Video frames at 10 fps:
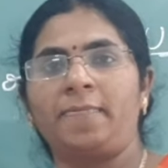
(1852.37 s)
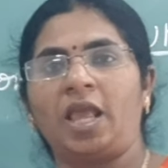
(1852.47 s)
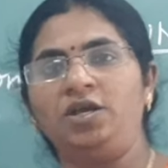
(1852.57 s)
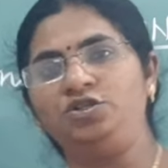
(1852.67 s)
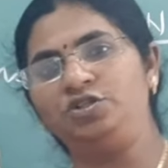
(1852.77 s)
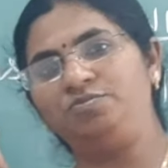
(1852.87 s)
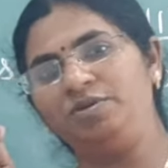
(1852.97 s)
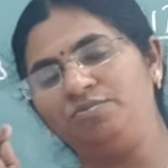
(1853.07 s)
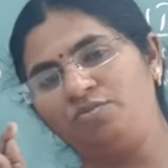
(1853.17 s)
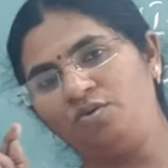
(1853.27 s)
You should
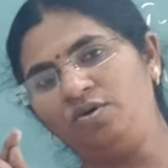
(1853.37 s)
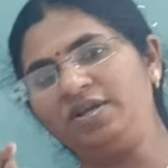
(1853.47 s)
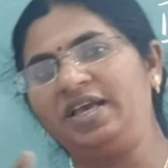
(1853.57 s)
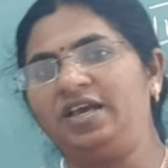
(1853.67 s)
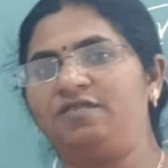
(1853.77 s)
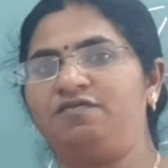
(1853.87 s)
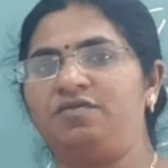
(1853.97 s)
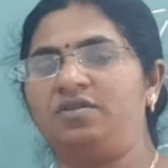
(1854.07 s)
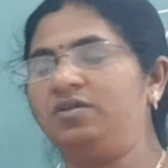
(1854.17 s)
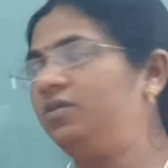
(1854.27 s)
be more
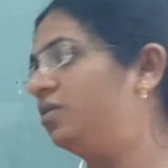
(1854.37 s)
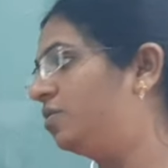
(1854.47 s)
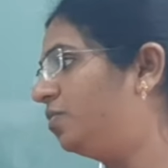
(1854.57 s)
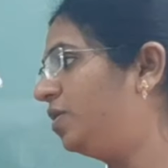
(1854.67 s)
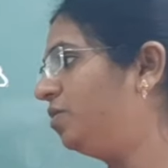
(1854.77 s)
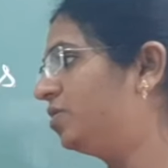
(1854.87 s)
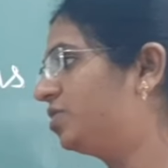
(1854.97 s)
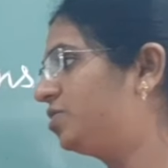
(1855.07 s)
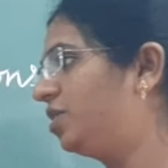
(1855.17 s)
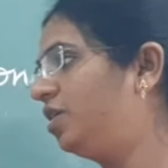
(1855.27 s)
careful when you are
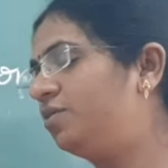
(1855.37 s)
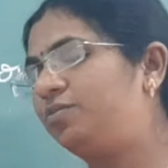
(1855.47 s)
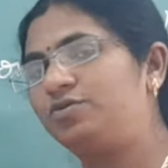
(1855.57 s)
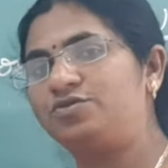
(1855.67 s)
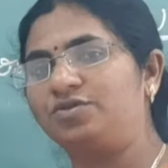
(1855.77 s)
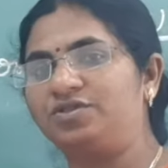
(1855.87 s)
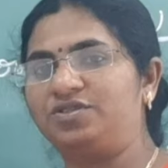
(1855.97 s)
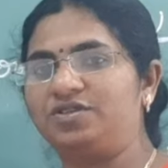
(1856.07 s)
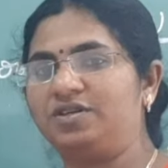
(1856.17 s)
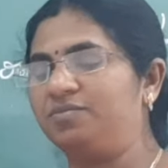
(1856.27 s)
studying about joint
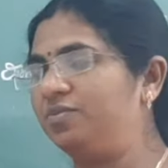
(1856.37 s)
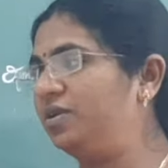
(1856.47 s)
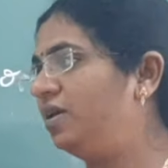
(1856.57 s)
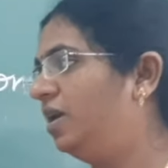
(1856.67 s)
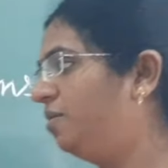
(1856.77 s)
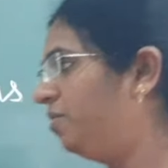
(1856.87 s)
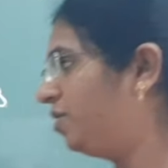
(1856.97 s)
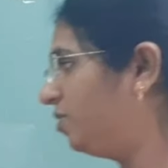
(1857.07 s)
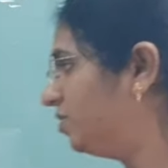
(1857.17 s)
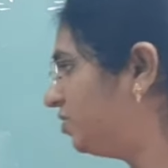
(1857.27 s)
stock company,
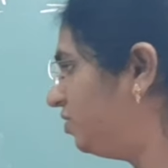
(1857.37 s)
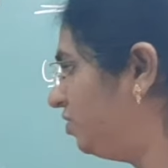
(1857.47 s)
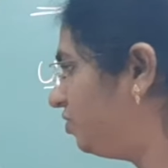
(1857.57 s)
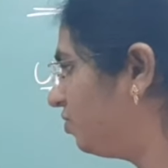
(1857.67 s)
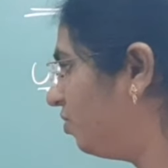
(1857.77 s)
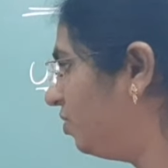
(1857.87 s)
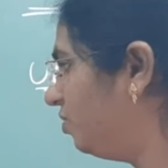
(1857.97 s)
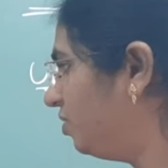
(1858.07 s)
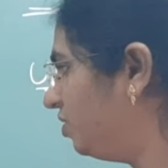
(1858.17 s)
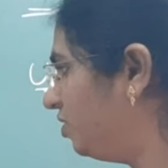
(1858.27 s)
because this
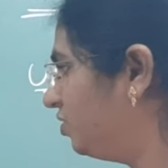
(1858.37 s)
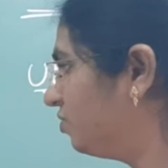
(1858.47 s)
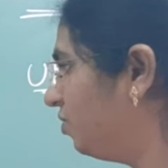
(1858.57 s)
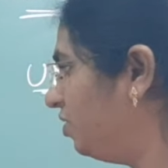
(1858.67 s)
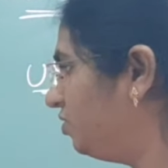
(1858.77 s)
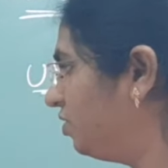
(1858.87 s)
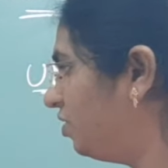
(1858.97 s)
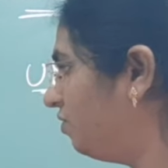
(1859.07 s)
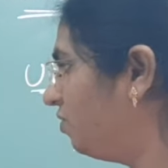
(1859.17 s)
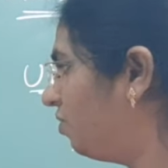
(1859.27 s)
unit is going to
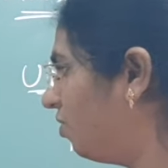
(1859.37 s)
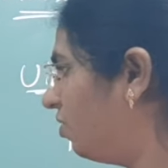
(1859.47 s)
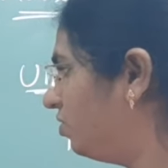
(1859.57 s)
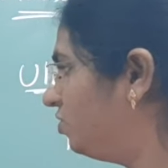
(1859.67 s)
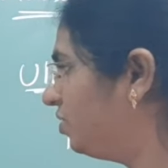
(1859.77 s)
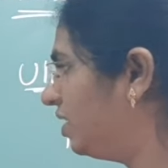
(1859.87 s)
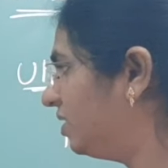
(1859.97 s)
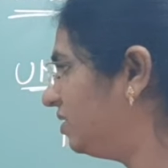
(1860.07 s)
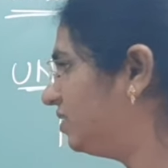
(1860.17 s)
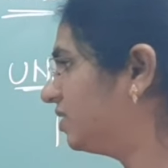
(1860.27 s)
give you all
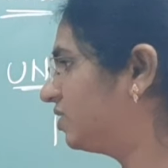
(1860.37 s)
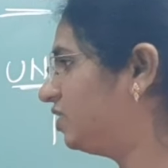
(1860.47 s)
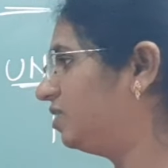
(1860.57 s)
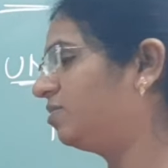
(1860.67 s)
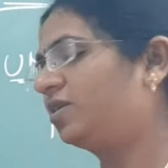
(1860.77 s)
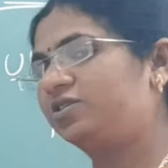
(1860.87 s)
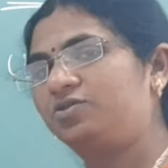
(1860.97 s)
together 16 marks.